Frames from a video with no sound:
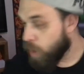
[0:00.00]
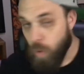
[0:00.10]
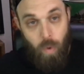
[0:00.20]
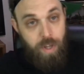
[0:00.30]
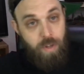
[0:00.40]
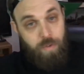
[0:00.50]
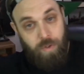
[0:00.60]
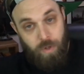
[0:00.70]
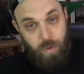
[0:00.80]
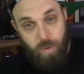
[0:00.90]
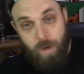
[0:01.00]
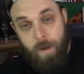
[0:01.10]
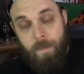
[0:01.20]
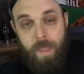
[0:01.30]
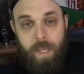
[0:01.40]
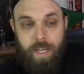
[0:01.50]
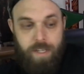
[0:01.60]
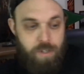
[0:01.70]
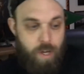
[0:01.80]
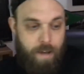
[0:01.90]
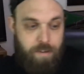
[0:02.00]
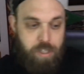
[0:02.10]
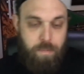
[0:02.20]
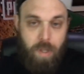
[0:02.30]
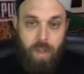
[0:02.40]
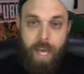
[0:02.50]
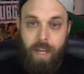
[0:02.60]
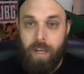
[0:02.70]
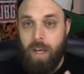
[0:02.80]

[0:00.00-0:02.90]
what you'll do is you'll have something like